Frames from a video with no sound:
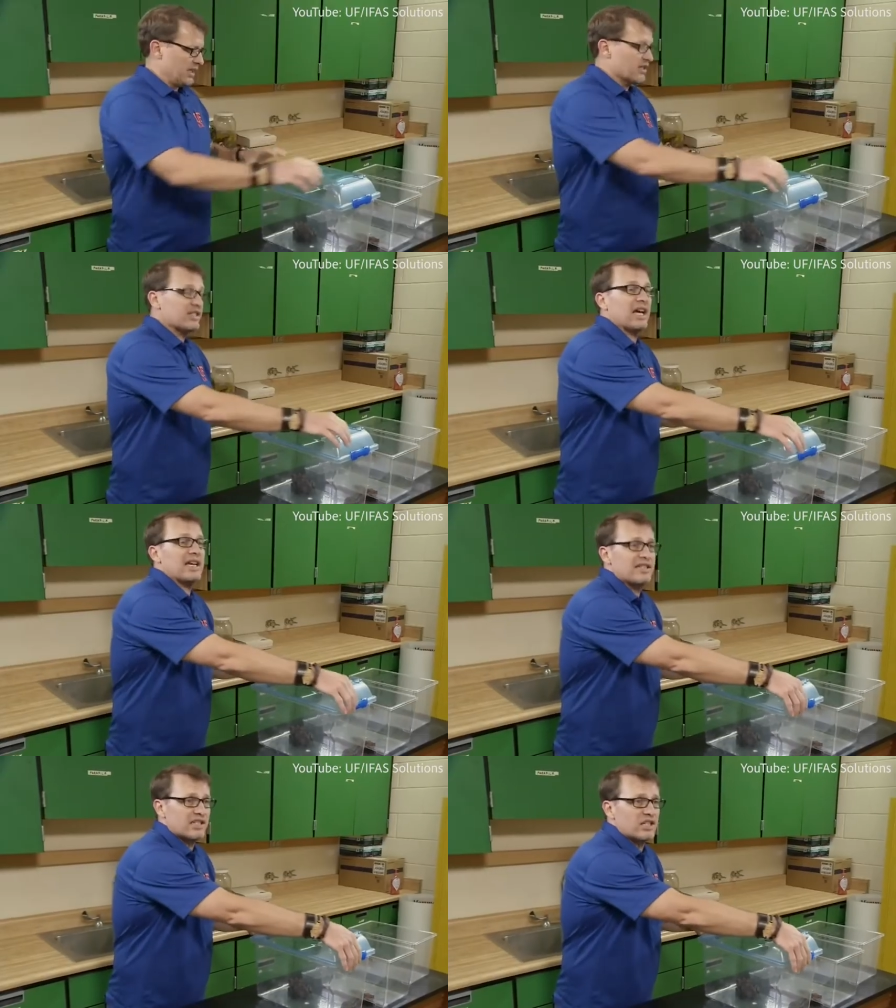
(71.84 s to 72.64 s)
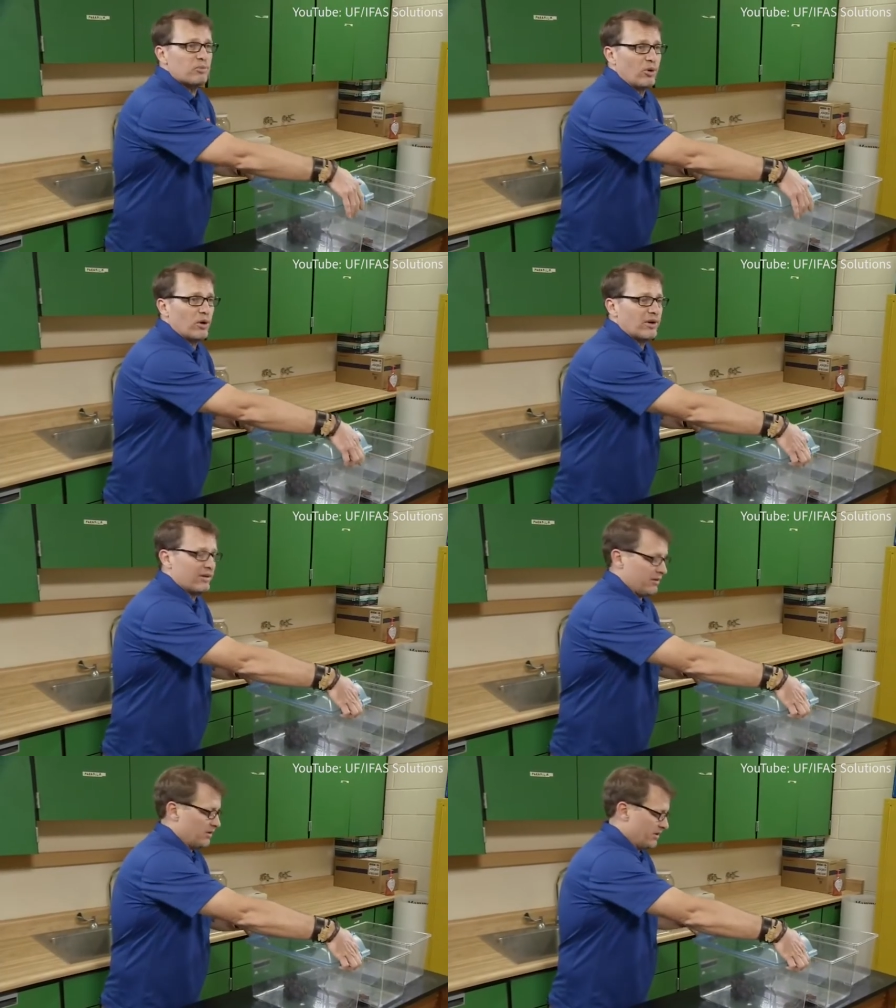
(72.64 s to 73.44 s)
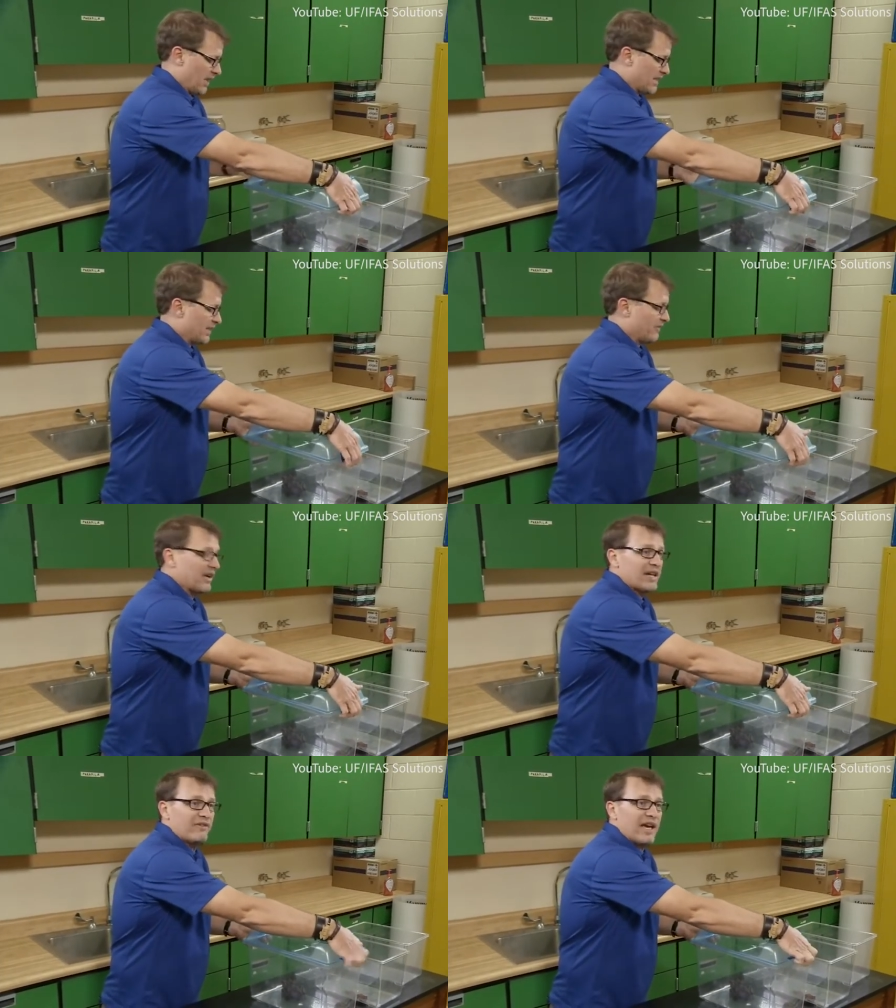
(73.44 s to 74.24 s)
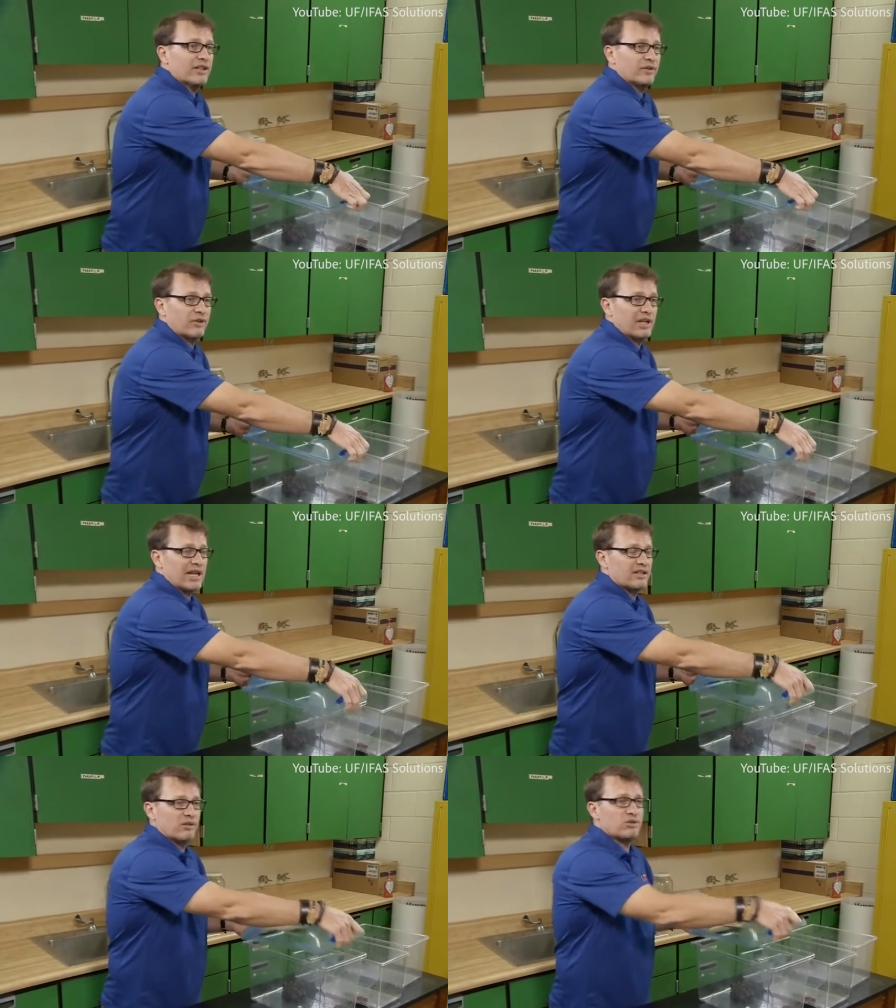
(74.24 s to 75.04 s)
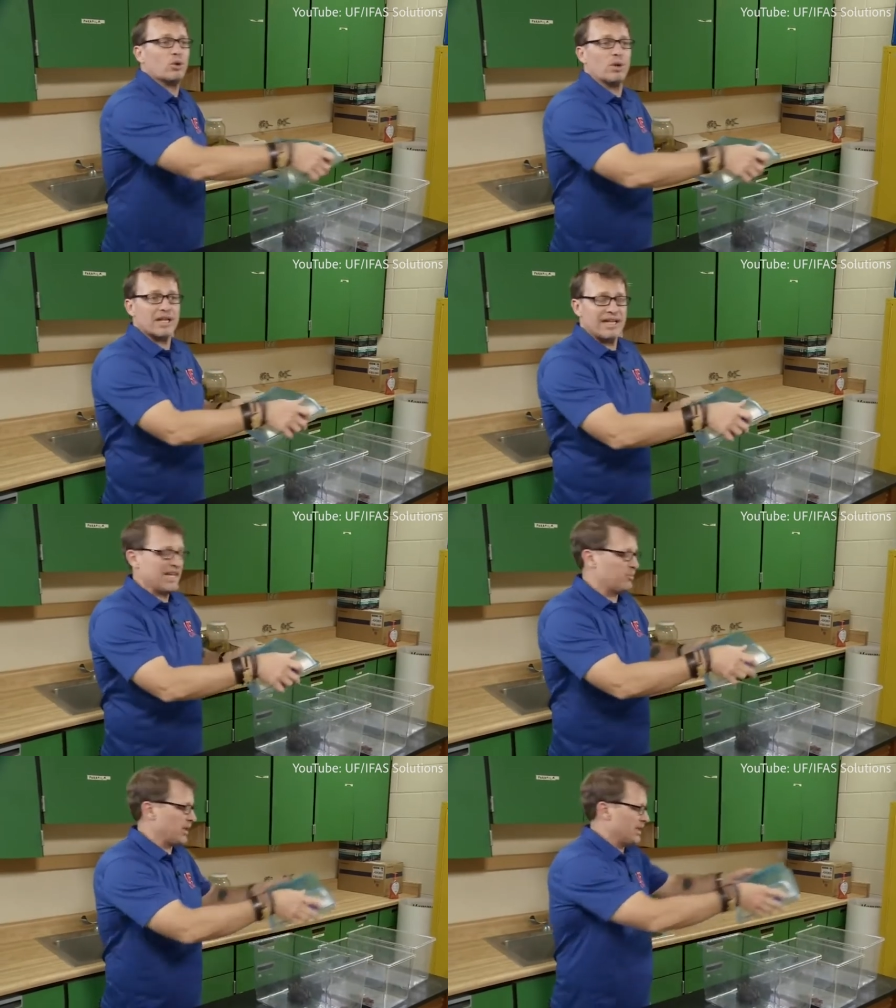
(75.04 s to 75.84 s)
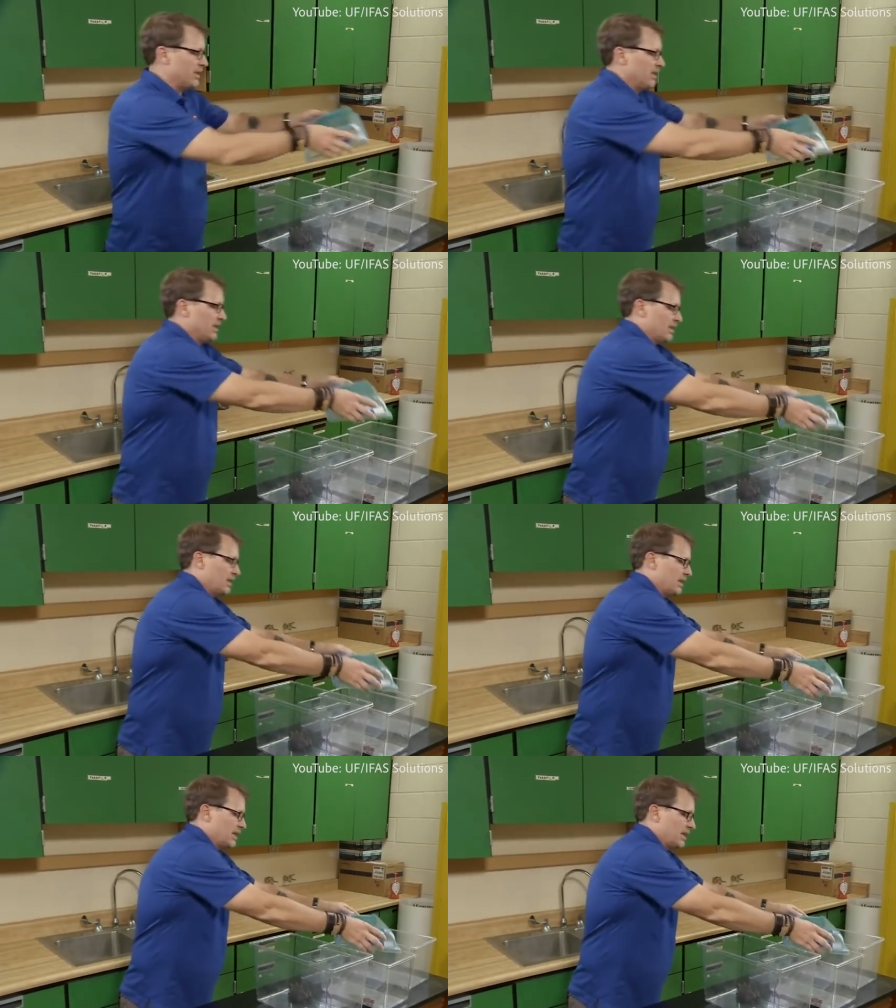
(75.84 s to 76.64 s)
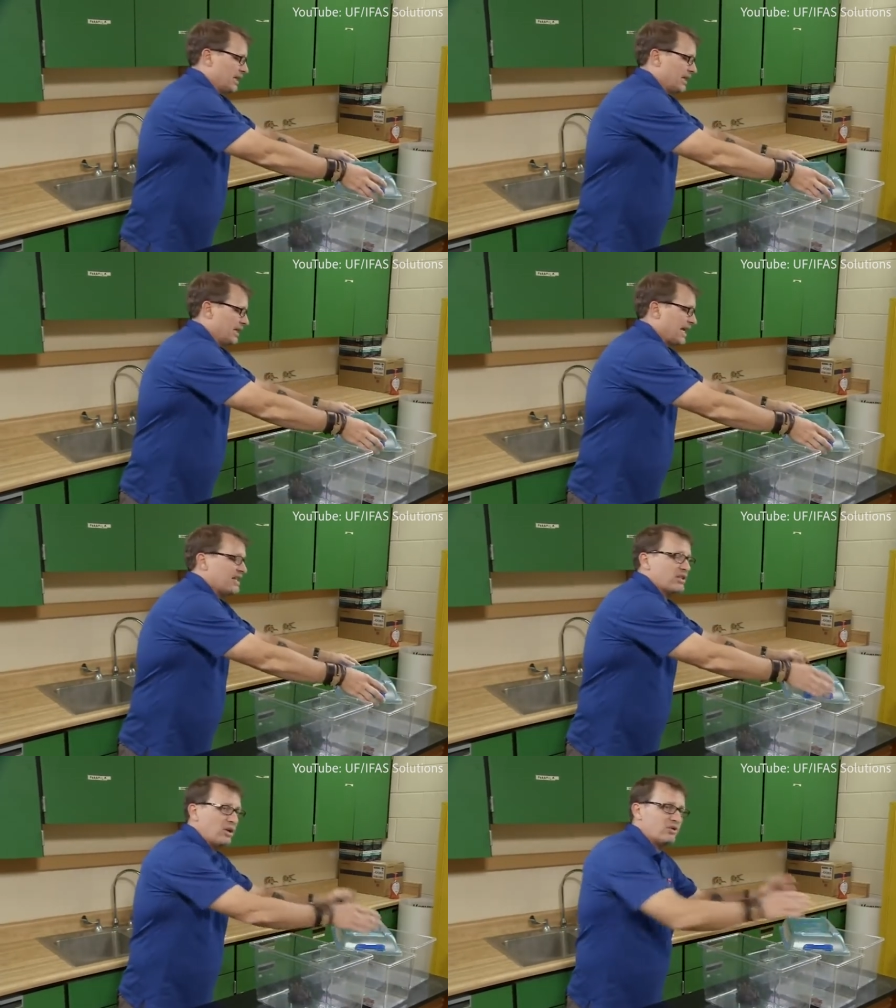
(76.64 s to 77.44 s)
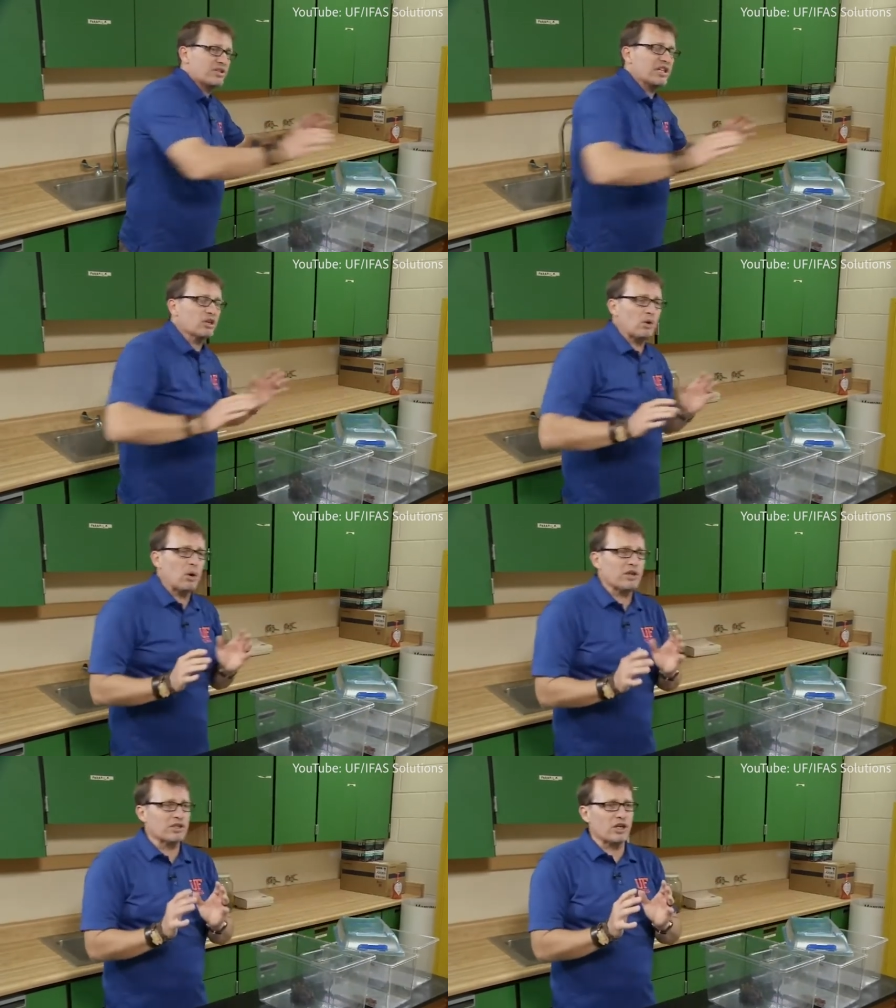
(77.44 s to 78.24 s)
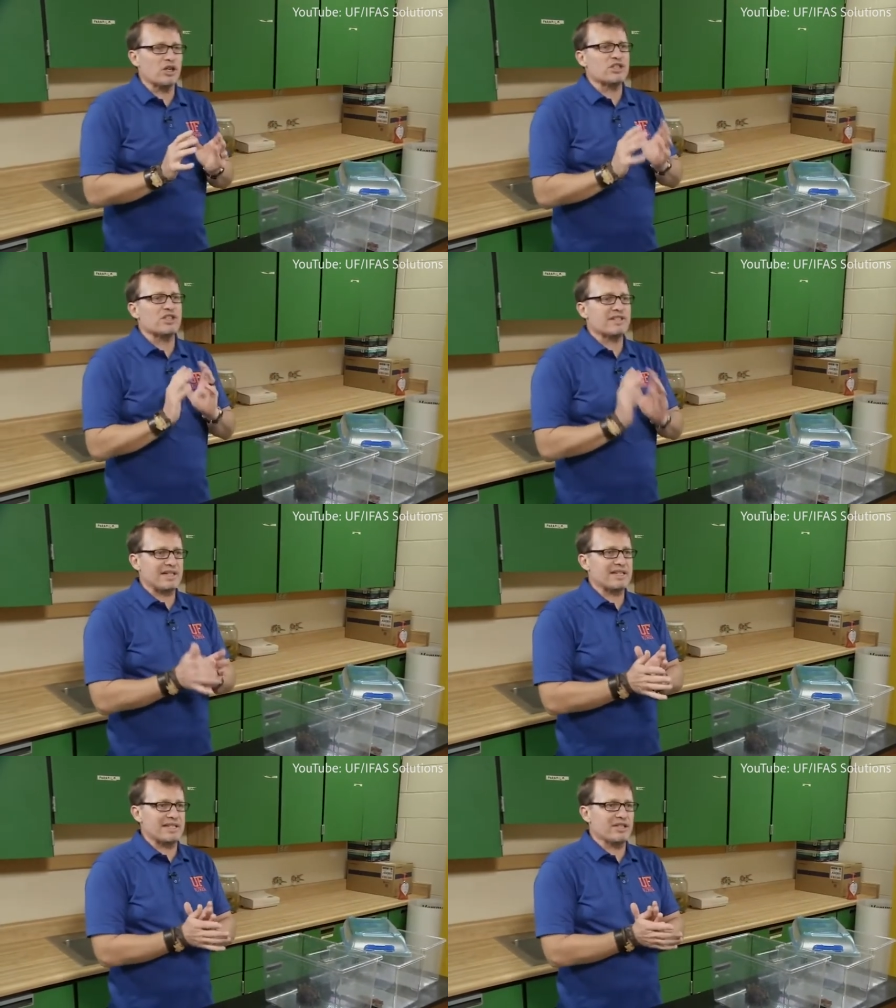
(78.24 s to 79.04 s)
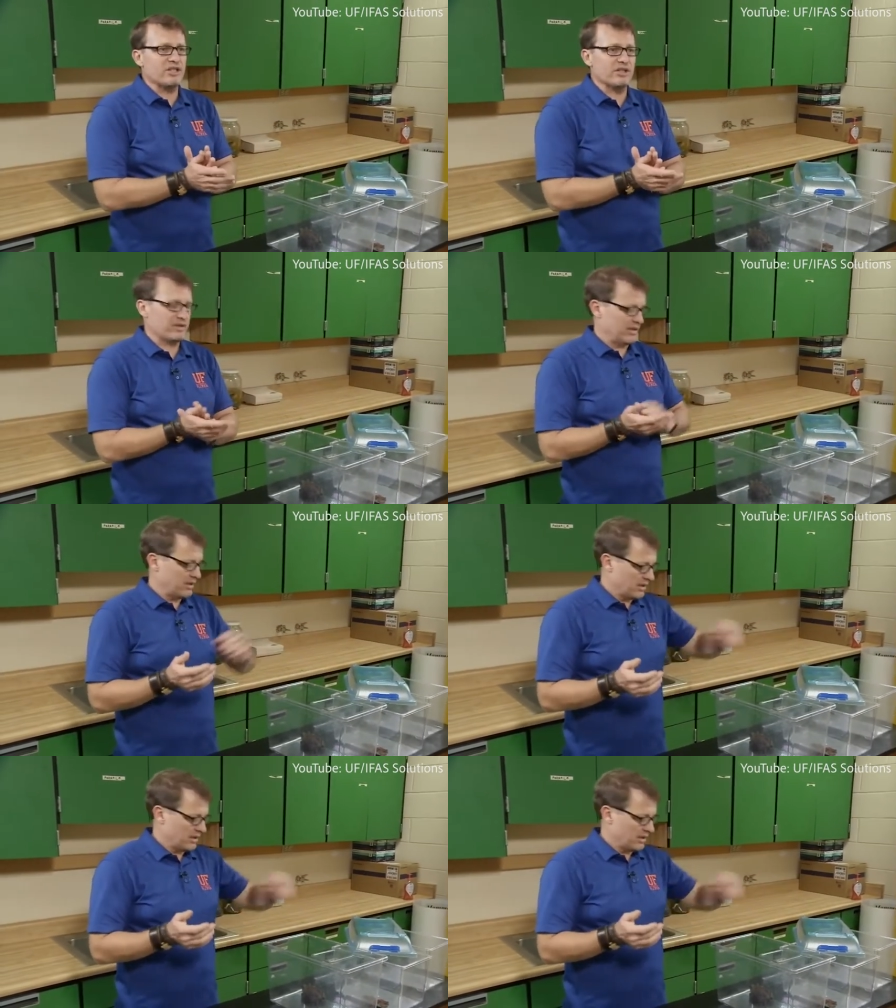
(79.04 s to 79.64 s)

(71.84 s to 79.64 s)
Size is an important identifying factor for cane toads, or it can be. Cane toads can grow as large as 6 inches.